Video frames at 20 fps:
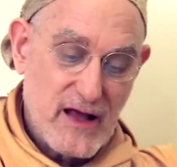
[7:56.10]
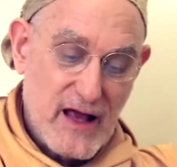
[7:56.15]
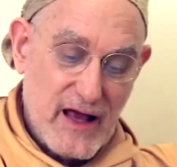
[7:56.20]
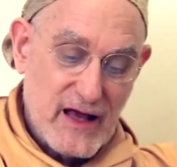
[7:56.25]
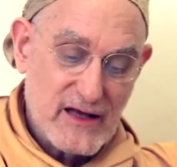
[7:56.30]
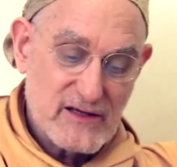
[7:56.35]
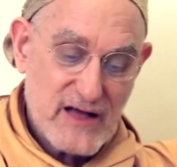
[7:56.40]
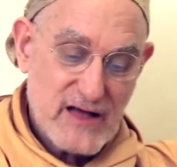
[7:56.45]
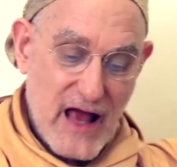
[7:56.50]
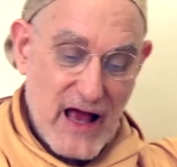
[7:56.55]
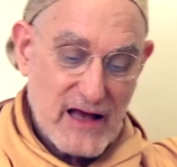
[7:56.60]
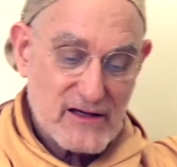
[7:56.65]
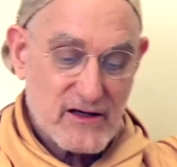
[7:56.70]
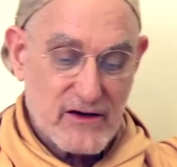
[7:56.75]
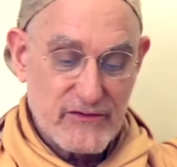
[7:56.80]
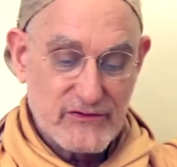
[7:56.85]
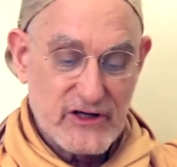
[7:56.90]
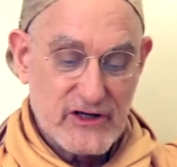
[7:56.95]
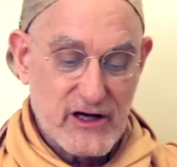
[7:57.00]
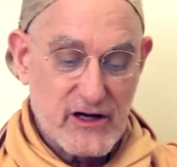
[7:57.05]
has asked
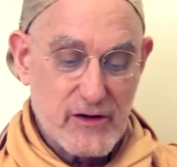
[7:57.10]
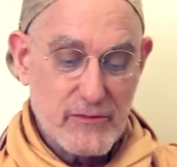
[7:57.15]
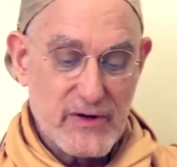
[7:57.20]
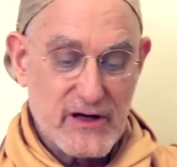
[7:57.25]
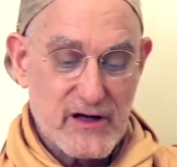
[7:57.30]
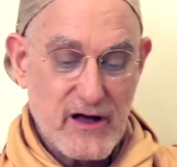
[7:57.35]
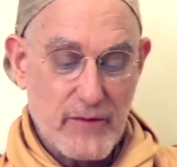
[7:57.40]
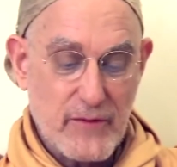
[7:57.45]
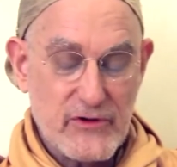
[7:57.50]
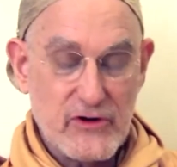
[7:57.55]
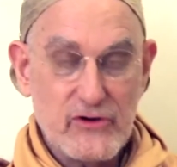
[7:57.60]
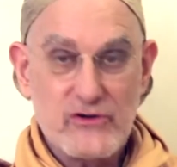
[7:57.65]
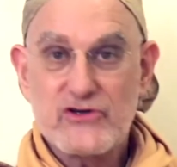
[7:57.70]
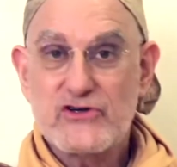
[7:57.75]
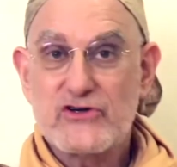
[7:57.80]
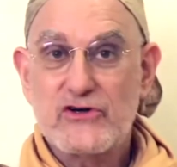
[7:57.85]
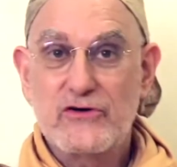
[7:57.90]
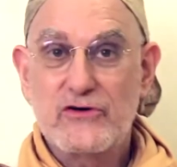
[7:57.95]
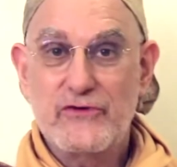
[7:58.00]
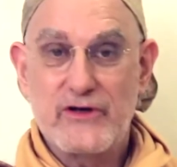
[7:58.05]
if she could become your
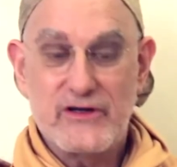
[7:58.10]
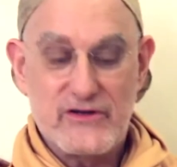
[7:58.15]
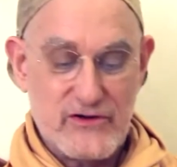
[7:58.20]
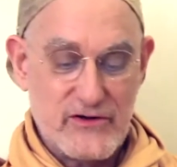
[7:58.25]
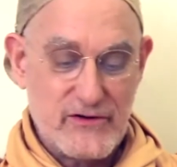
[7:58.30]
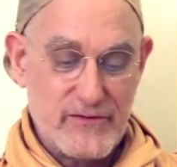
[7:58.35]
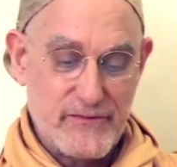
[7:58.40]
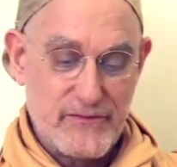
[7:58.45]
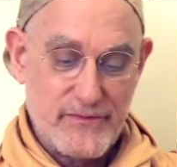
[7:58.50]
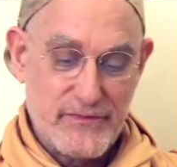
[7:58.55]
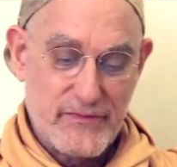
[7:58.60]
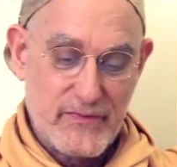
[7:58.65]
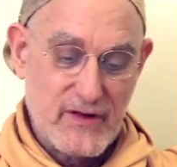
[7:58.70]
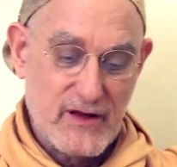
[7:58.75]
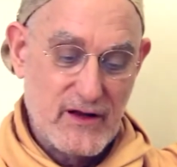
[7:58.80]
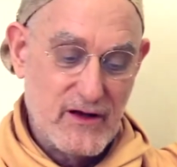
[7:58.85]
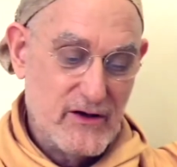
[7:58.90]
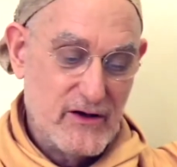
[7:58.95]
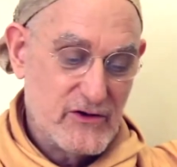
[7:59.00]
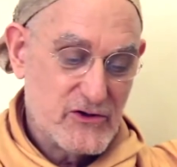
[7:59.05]
servant."
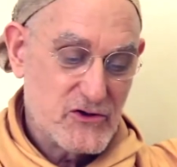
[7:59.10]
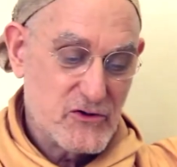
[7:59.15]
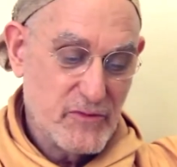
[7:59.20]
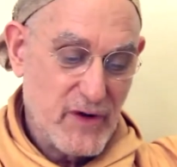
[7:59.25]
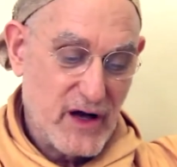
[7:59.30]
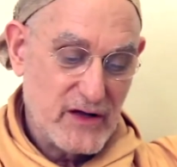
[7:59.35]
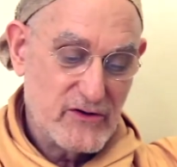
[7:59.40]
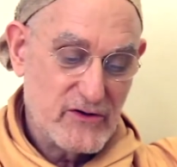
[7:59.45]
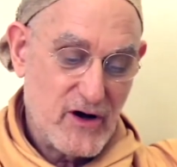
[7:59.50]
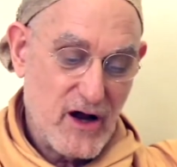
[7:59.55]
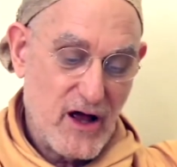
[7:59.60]
Subhadra